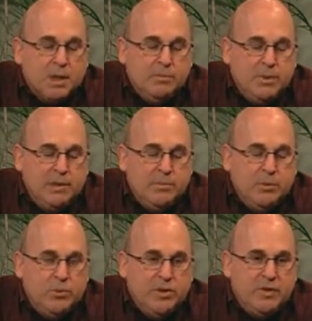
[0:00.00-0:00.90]

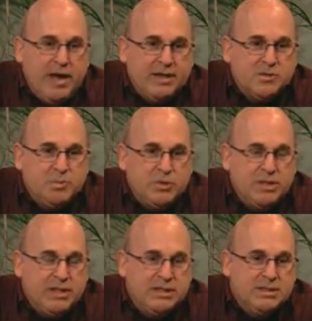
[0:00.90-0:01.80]
people with
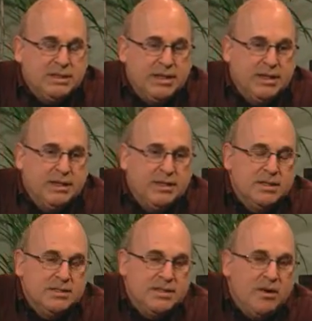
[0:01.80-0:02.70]
expertise in
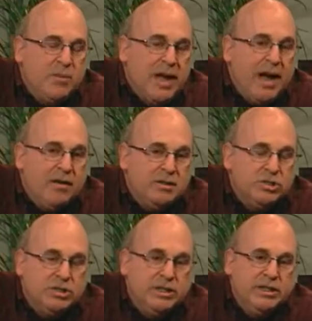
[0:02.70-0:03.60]
cell
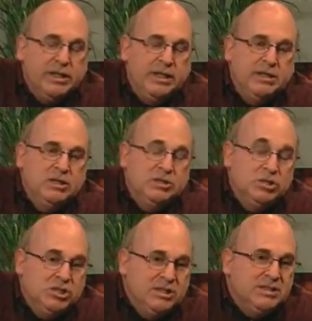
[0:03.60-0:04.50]
biology, in
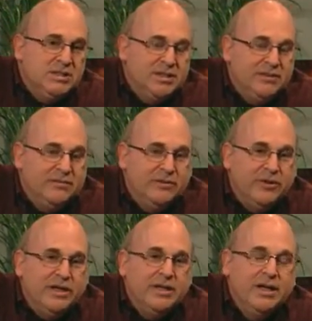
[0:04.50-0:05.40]
gene
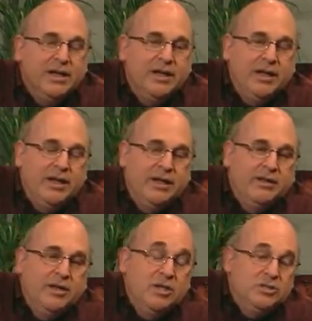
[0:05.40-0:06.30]
delivery, in
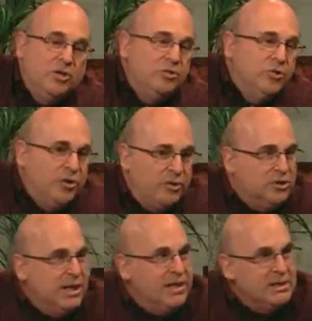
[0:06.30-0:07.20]
adult
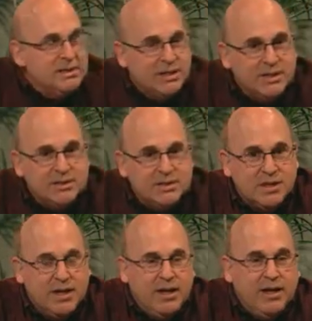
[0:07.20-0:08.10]
neurogenesis,
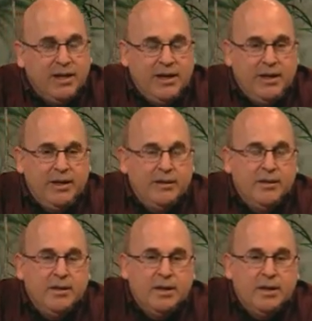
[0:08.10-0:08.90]
in